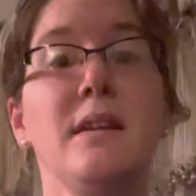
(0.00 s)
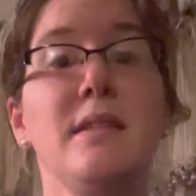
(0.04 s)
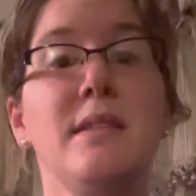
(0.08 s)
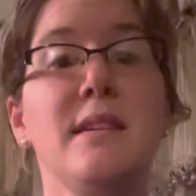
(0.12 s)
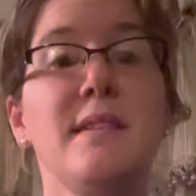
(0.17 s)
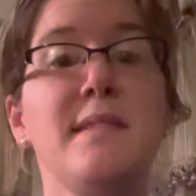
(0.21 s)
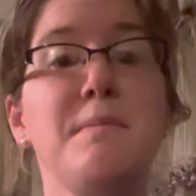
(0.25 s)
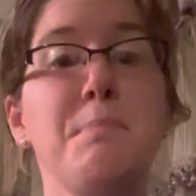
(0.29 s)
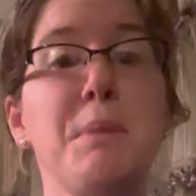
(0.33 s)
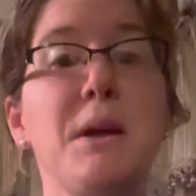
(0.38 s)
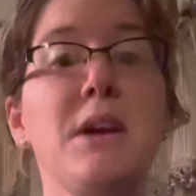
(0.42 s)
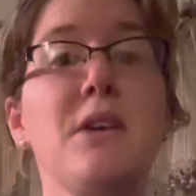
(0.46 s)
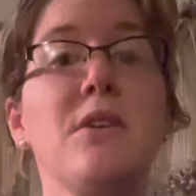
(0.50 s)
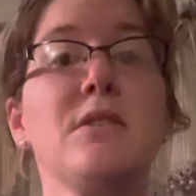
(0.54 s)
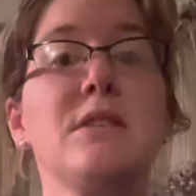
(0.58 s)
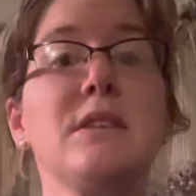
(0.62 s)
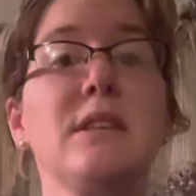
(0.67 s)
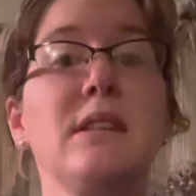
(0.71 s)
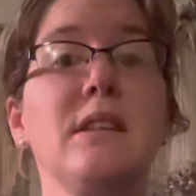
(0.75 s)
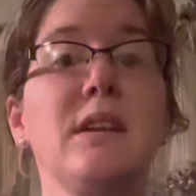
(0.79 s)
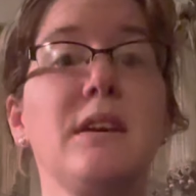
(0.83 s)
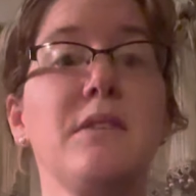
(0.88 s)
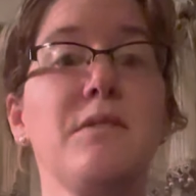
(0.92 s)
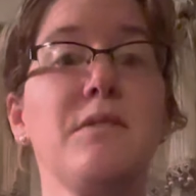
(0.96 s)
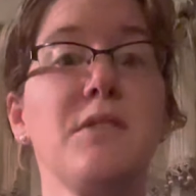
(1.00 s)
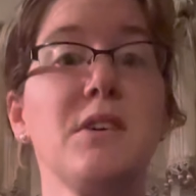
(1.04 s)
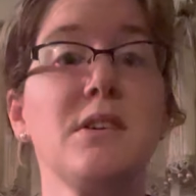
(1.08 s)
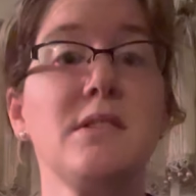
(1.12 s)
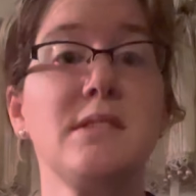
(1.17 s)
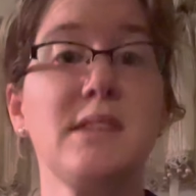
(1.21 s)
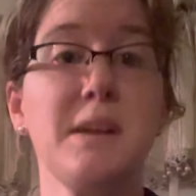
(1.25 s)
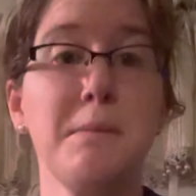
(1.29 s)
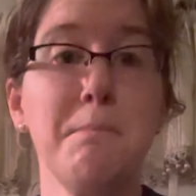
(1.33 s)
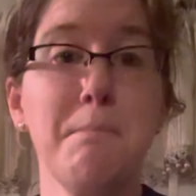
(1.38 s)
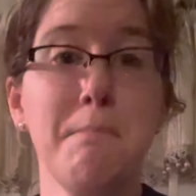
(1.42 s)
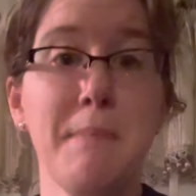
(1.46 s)
The speaker
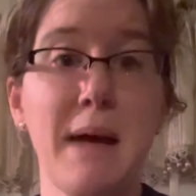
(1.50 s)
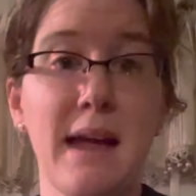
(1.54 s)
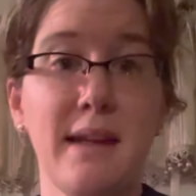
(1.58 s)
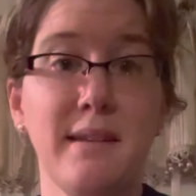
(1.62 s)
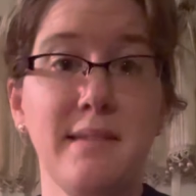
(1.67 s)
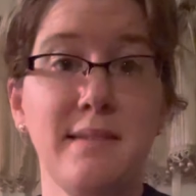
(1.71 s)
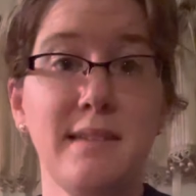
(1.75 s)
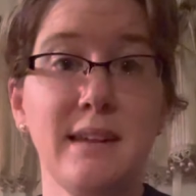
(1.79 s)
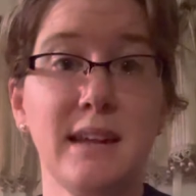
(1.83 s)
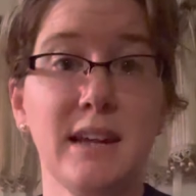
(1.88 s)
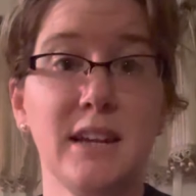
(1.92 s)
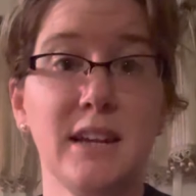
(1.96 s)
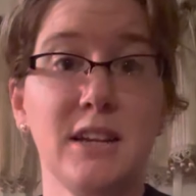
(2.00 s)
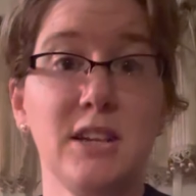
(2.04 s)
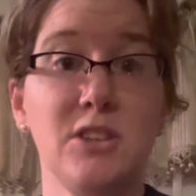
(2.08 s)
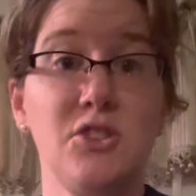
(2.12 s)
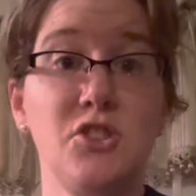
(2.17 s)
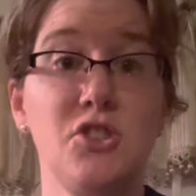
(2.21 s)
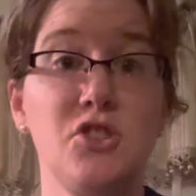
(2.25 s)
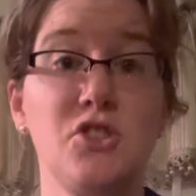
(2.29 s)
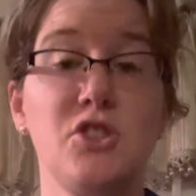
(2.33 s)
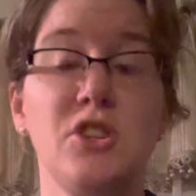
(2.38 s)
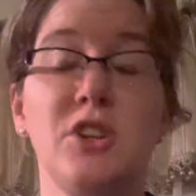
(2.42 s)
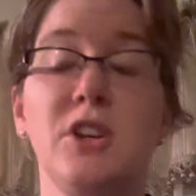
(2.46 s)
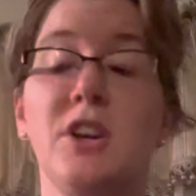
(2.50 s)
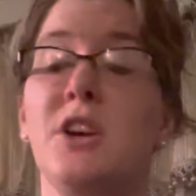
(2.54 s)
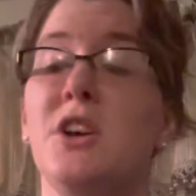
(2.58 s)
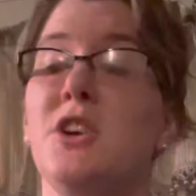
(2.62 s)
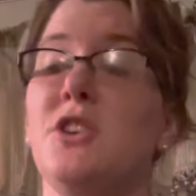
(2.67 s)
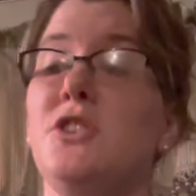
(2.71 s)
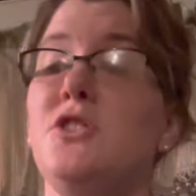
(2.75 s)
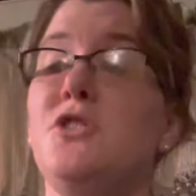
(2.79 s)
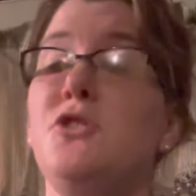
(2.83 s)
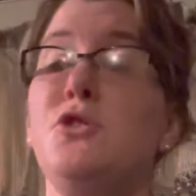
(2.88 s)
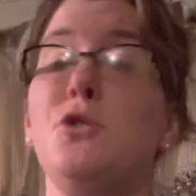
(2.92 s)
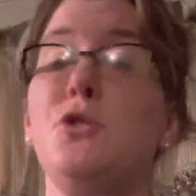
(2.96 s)
delivers a message
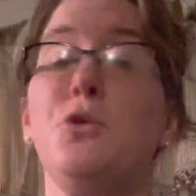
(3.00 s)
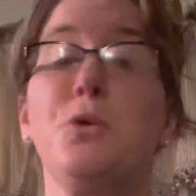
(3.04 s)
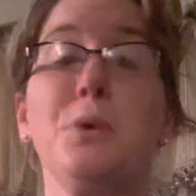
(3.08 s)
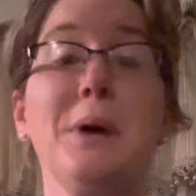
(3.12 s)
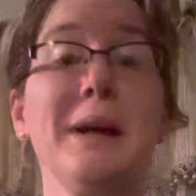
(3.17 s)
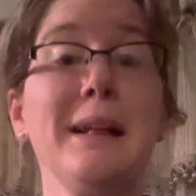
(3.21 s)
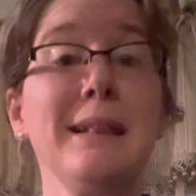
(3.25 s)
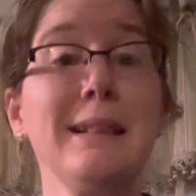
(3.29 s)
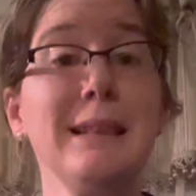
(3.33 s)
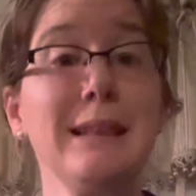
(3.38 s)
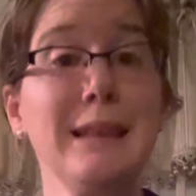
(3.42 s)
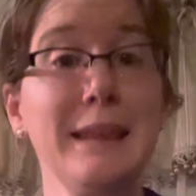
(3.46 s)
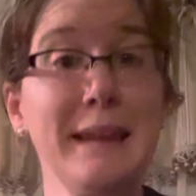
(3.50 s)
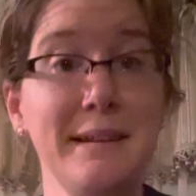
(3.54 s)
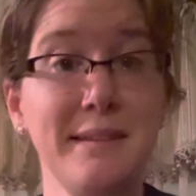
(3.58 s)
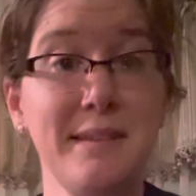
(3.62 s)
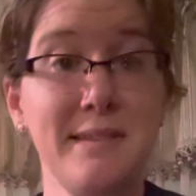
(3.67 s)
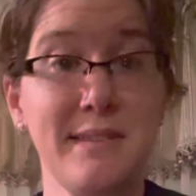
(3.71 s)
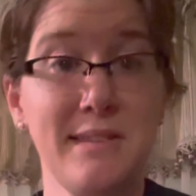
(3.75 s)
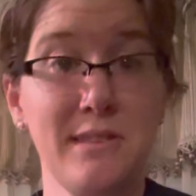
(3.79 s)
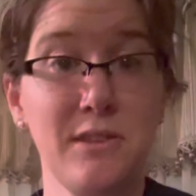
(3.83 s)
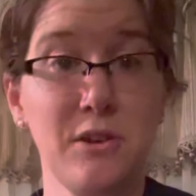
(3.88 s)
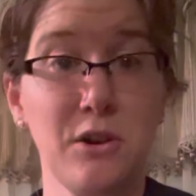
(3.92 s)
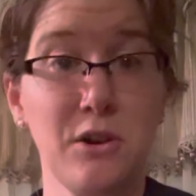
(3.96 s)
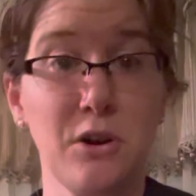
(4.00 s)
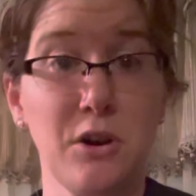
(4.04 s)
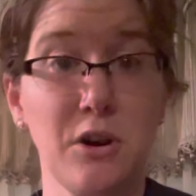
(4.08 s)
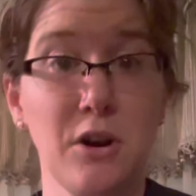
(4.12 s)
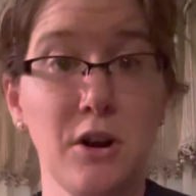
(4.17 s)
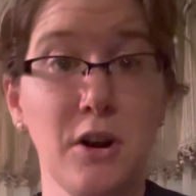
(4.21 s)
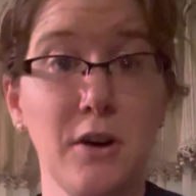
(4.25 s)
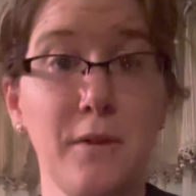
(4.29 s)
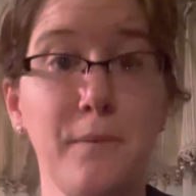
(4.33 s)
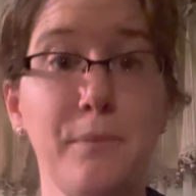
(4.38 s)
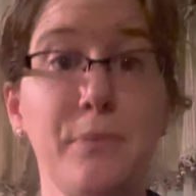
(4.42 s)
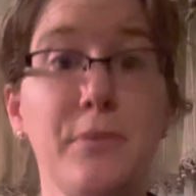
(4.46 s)
to a
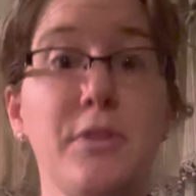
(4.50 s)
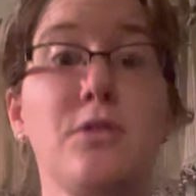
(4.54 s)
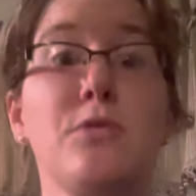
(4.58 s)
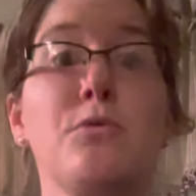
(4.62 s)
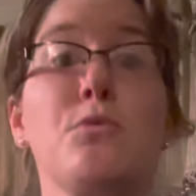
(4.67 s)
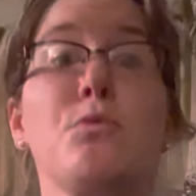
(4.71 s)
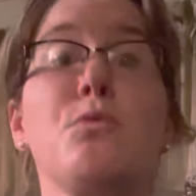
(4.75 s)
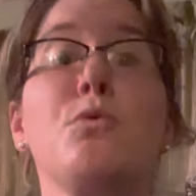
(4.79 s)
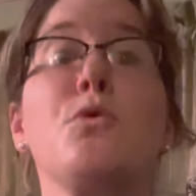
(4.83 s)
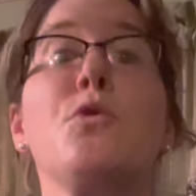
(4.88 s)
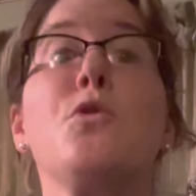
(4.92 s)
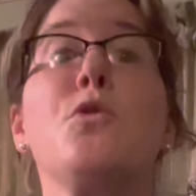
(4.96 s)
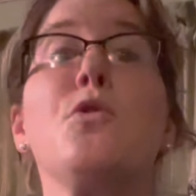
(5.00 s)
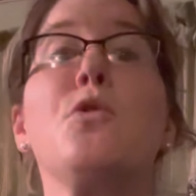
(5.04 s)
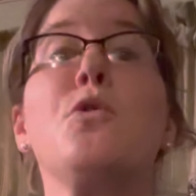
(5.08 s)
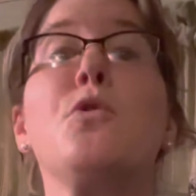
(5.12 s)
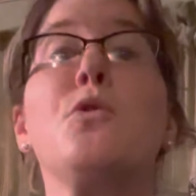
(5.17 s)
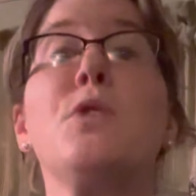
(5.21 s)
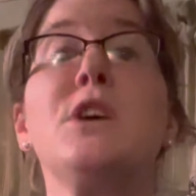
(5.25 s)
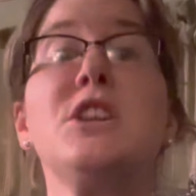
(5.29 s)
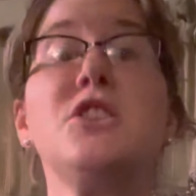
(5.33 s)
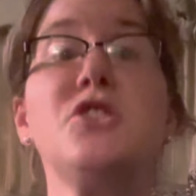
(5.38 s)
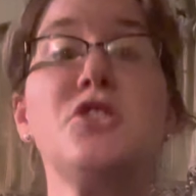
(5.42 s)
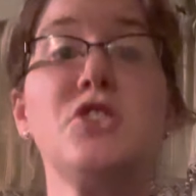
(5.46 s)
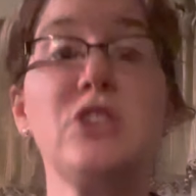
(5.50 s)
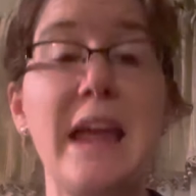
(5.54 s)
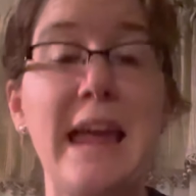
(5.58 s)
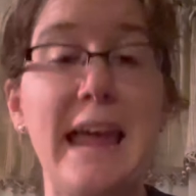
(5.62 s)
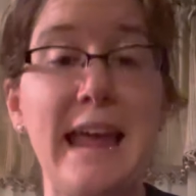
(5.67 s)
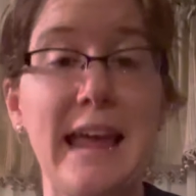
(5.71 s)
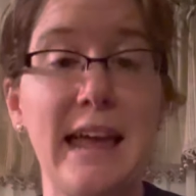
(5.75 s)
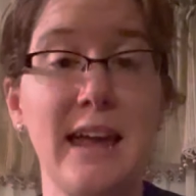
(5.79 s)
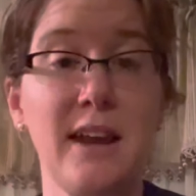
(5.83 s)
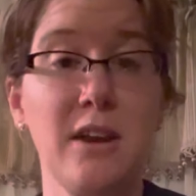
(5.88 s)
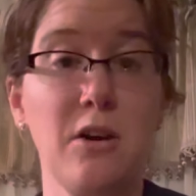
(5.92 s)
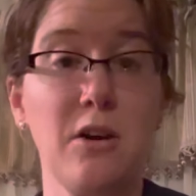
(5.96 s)
listener through a
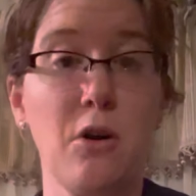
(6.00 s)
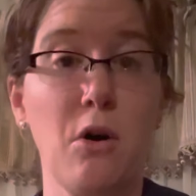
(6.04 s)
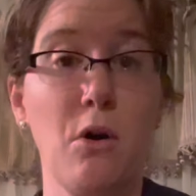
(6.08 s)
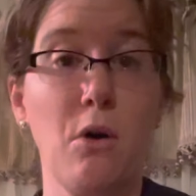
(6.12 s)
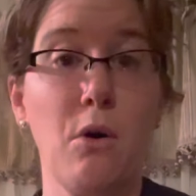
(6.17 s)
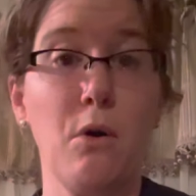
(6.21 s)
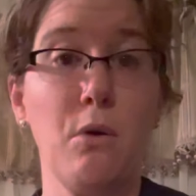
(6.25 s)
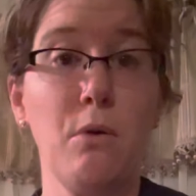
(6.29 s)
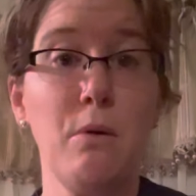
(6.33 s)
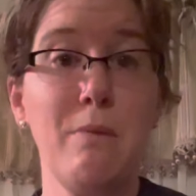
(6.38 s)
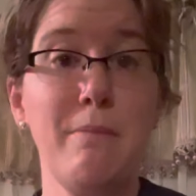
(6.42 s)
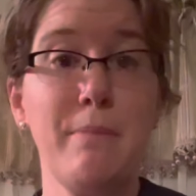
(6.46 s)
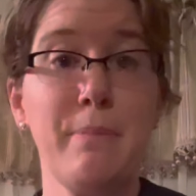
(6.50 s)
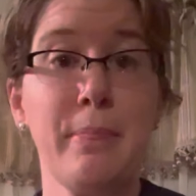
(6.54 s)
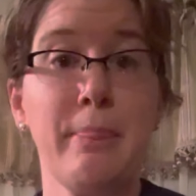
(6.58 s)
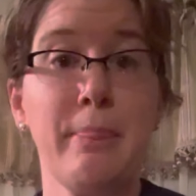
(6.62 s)
channel.